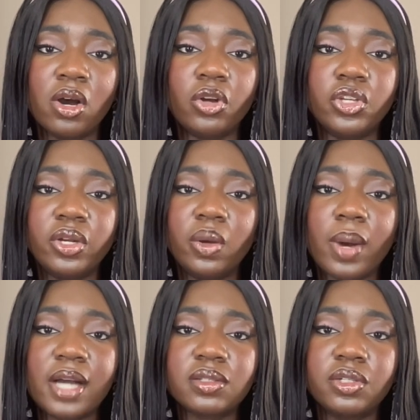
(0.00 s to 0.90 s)

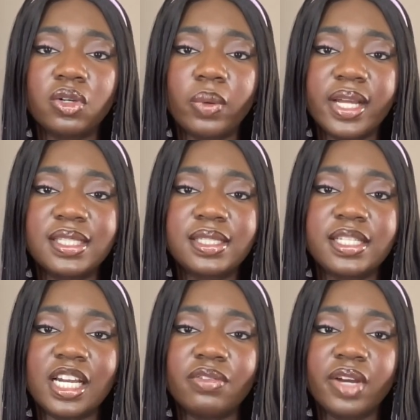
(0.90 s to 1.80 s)
Uniwax underwent
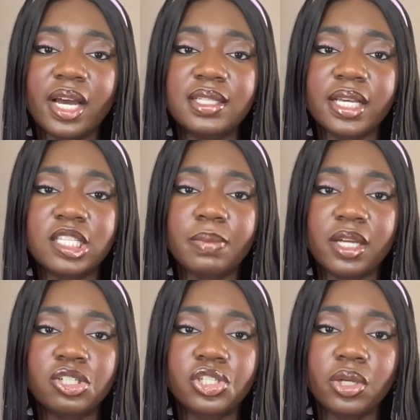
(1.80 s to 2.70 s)
significant
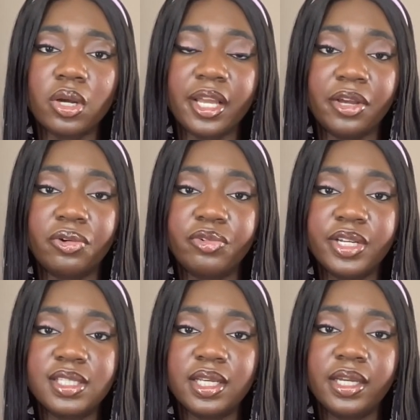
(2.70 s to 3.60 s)
expansion,
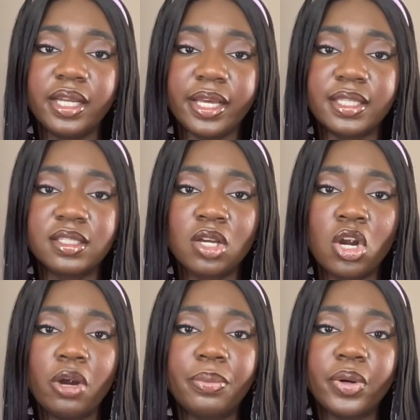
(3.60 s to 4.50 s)
increasing its
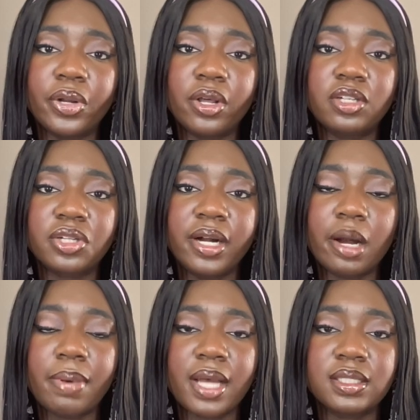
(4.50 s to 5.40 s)
production
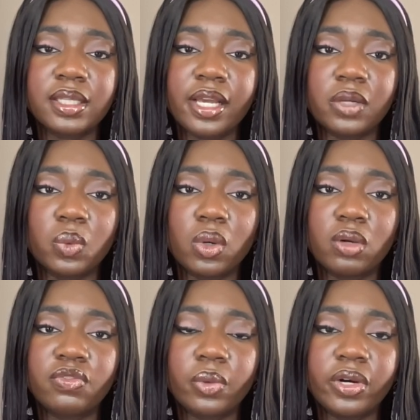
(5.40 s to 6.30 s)
capacity and
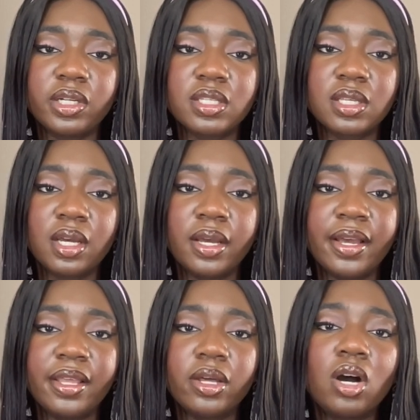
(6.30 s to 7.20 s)
workforce.
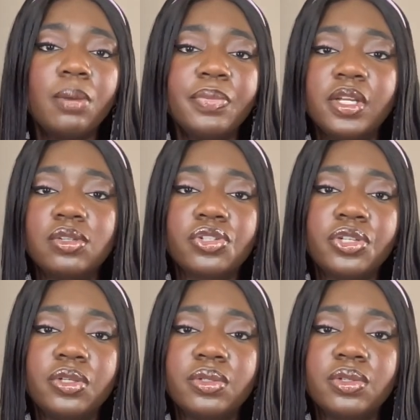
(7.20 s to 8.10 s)
The company
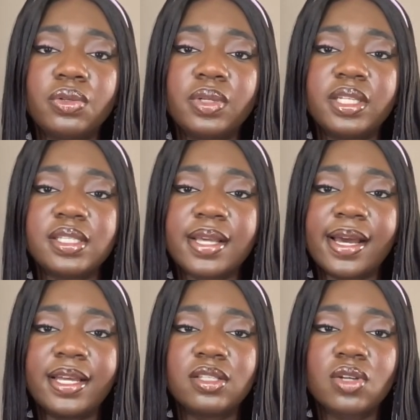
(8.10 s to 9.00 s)
introduced new
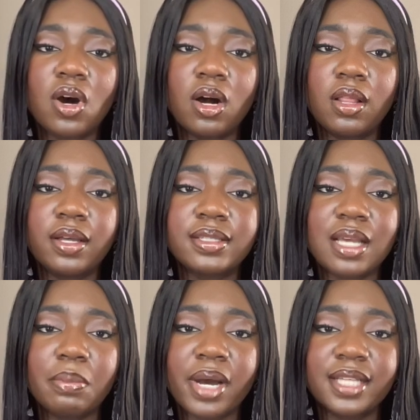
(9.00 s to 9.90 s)
designs, colors,
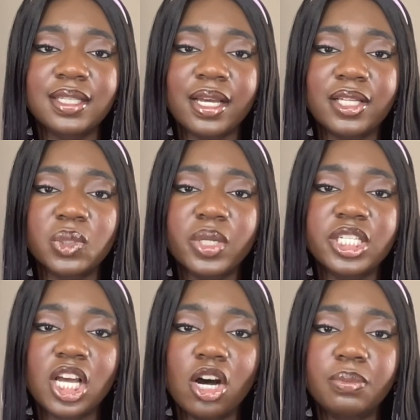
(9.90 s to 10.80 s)
and patterns, which
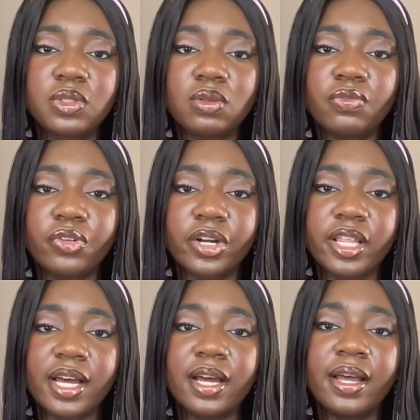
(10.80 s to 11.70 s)
helped to
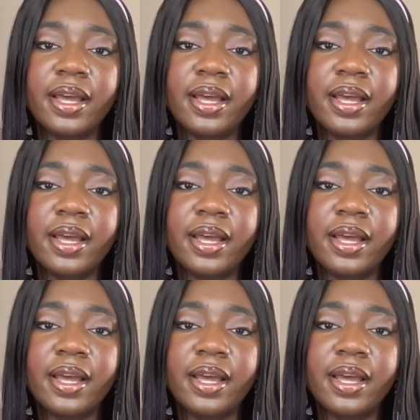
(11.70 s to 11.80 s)
further